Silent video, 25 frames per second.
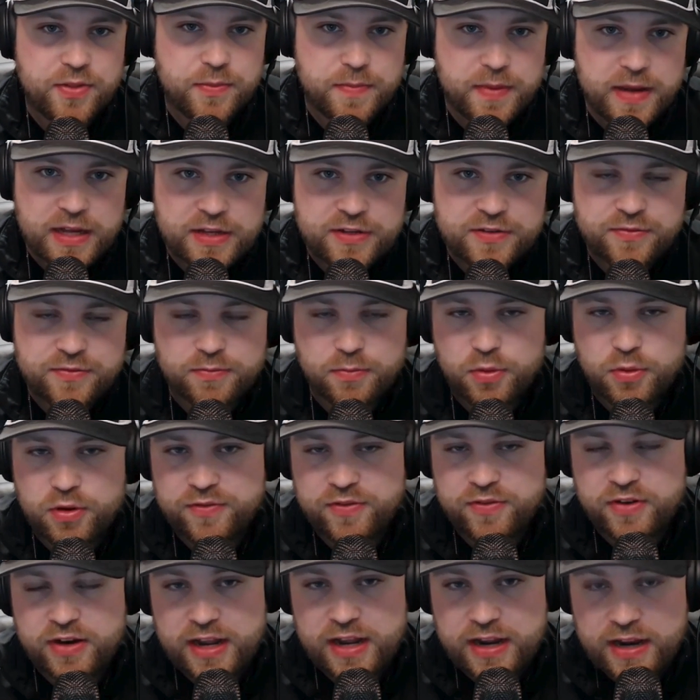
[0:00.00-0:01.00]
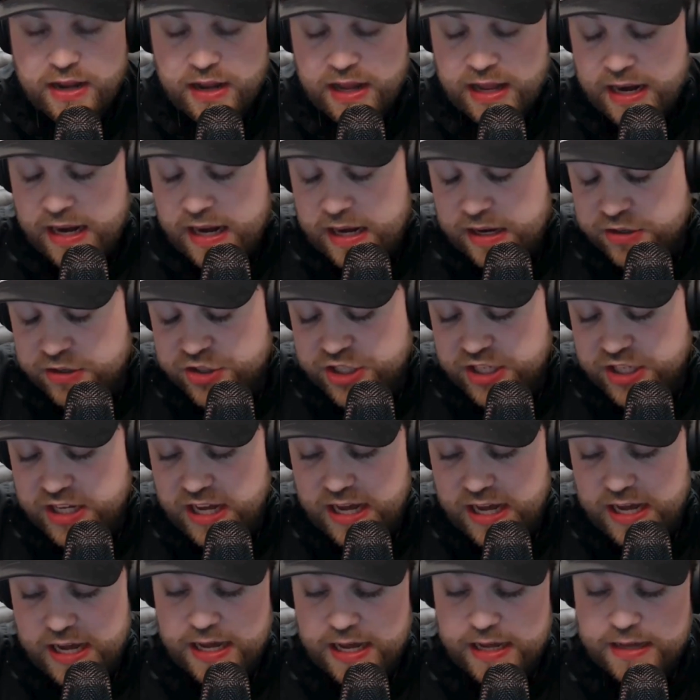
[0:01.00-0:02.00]
bench for more of an energy
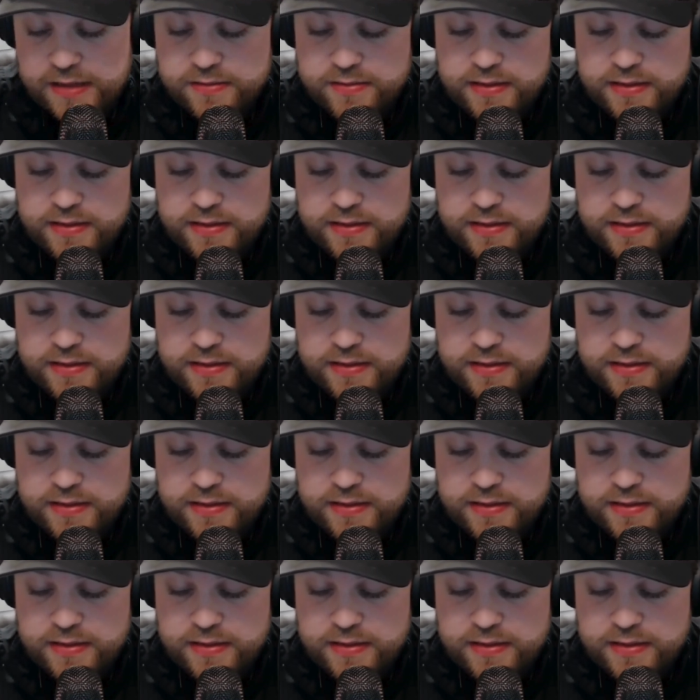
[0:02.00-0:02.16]
guy